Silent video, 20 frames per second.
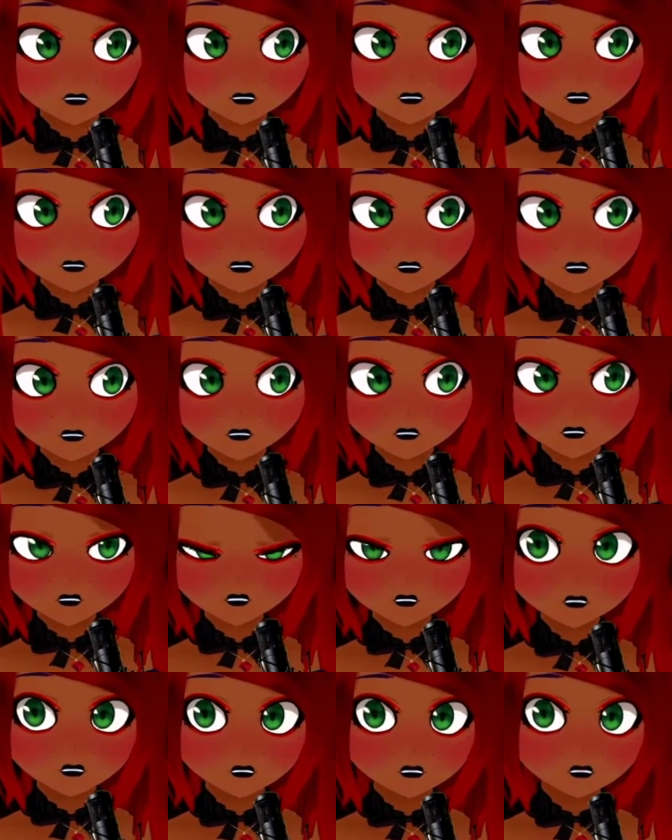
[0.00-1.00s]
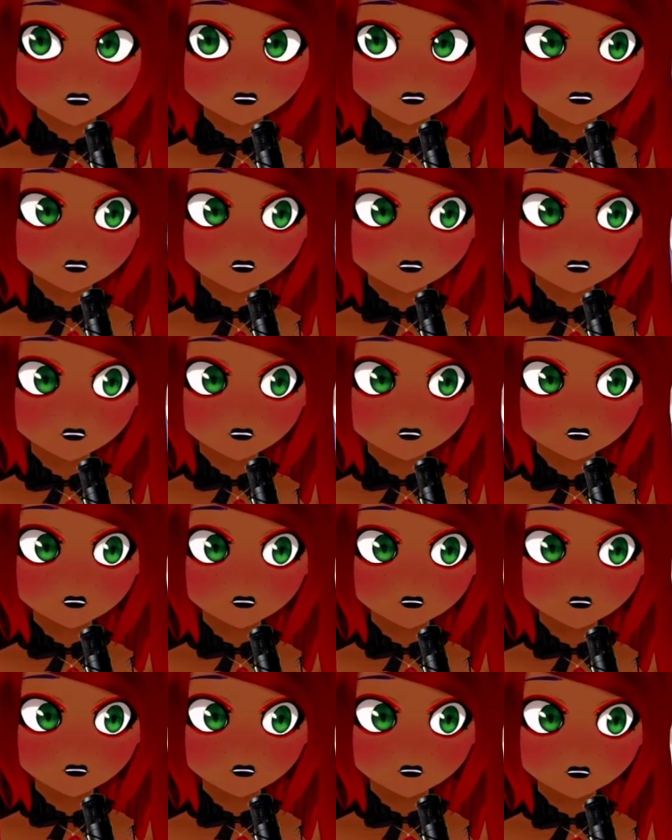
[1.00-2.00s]

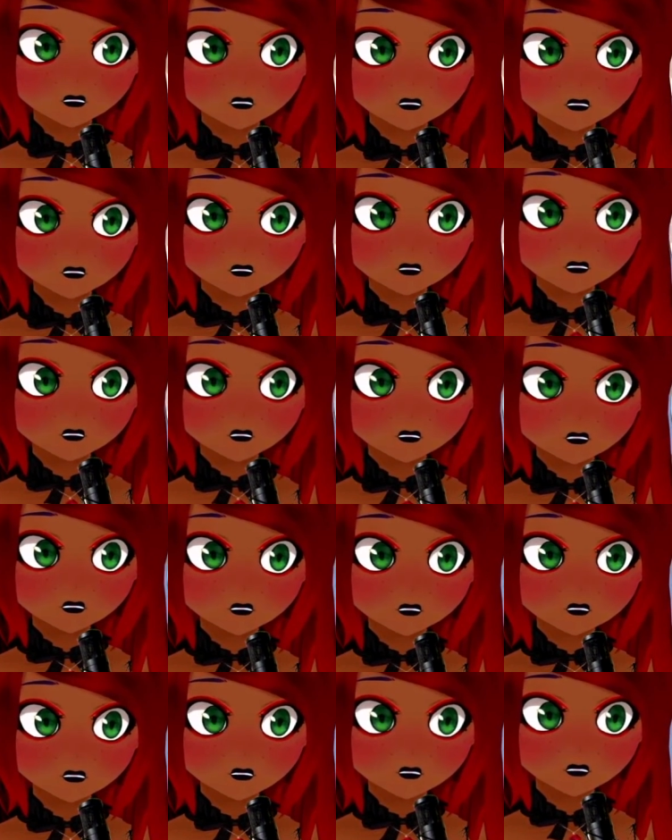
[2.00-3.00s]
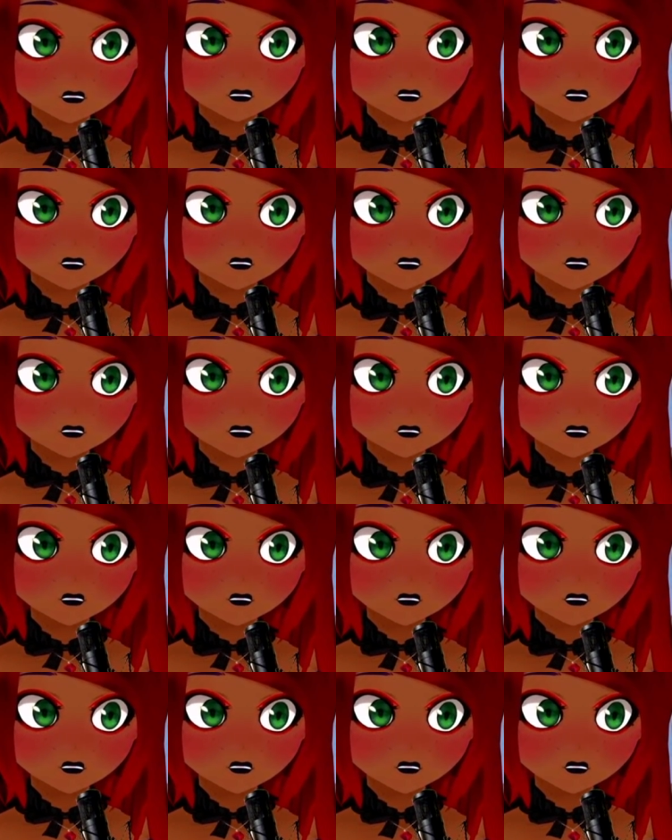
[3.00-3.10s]
No one is speaking in this clip.